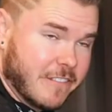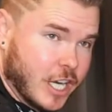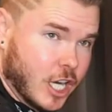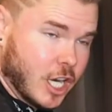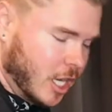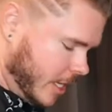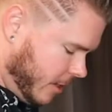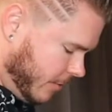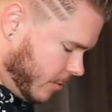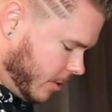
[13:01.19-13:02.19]
finger. And
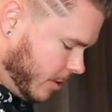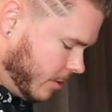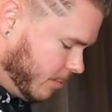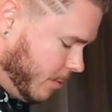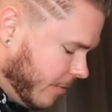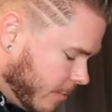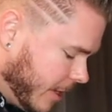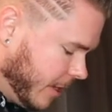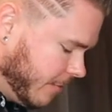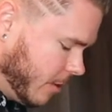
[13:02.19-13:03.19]
if you're
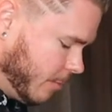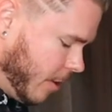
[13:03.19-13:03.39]
making it for a